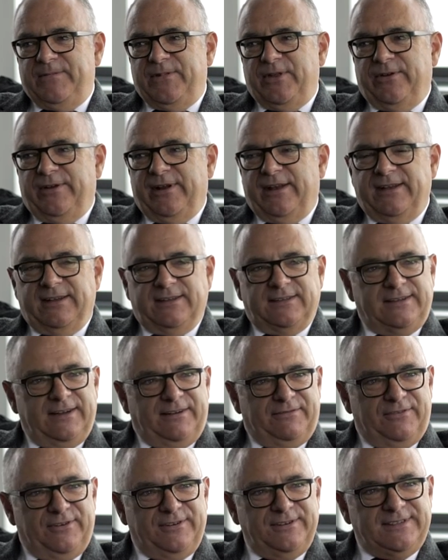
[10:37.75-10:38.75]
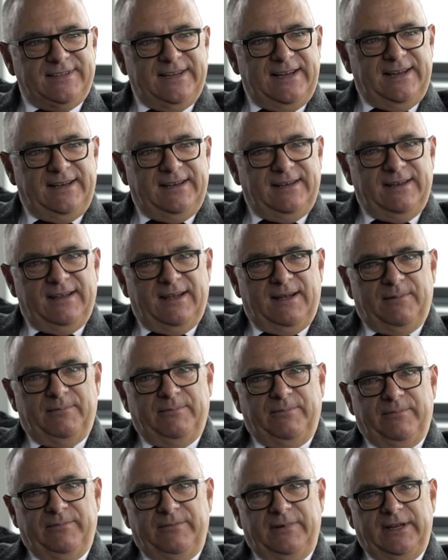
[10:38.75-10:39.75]
not under sufferance, in,
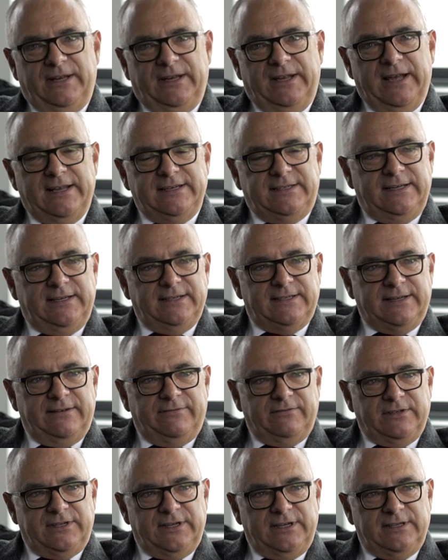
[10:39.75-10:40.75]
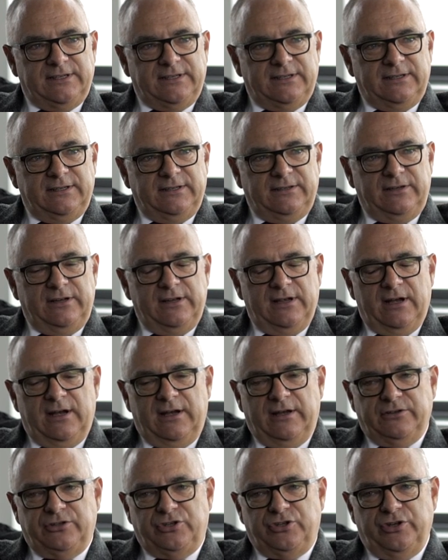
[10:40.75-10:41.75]
um, in the 1870s
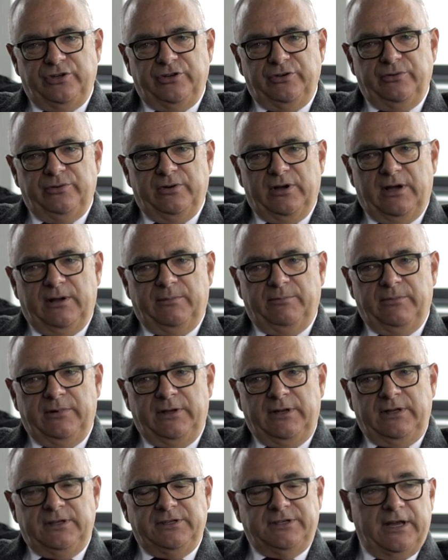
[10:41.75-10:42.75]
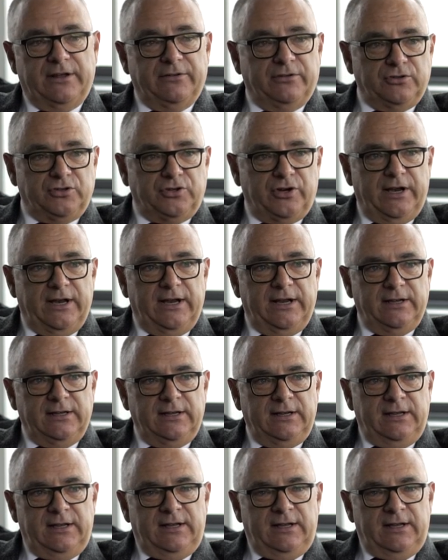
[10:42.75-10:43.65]
uh, to um, South Australia